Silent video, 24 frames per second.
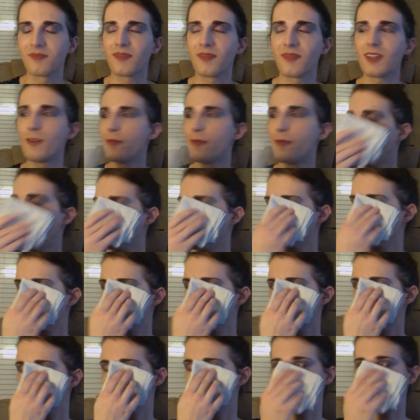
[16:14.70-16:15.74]
but,
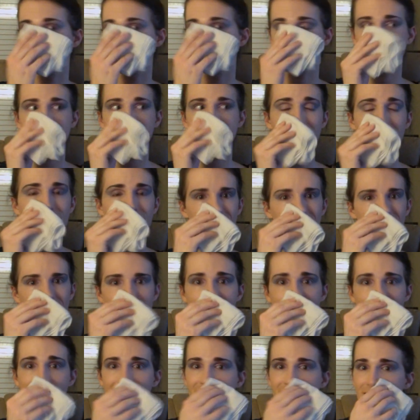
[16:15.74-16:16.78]

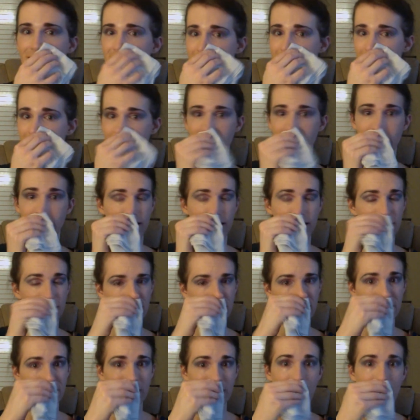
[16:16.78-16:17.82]
yeah, you just have to love
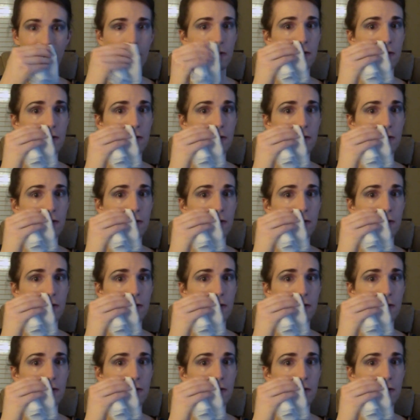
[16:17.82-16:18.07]
yourself.